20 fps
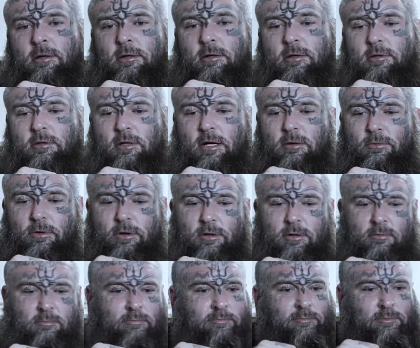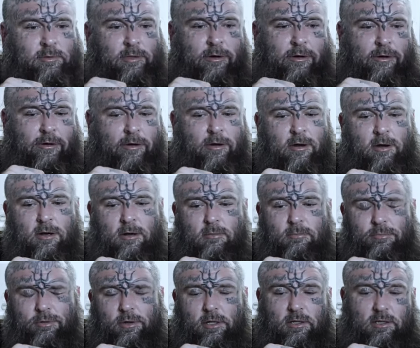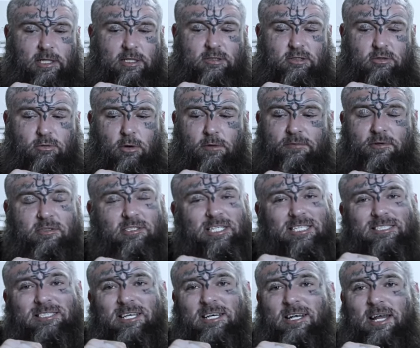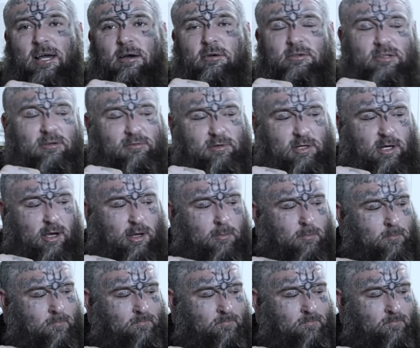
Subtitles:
You know, I work probably at least 12 to 16 hours every day